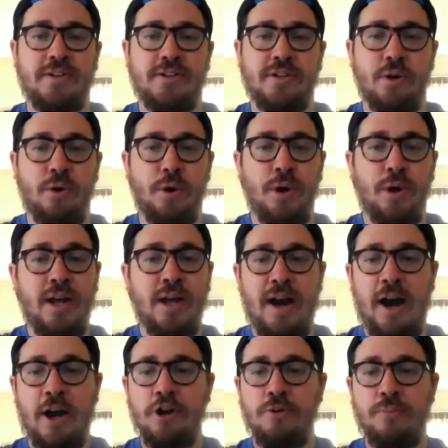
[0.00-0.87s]
So
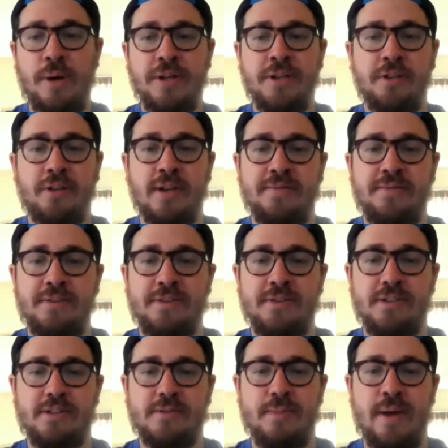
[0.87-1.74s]
I don't mind lefties
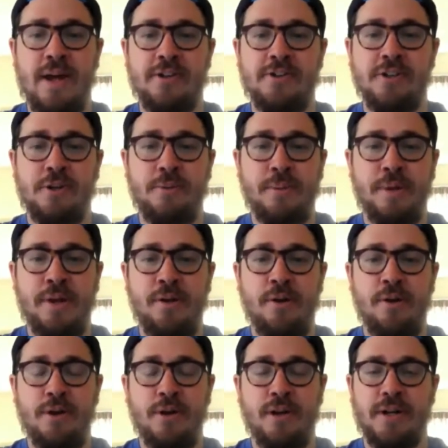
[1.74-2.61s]
in this matchup here.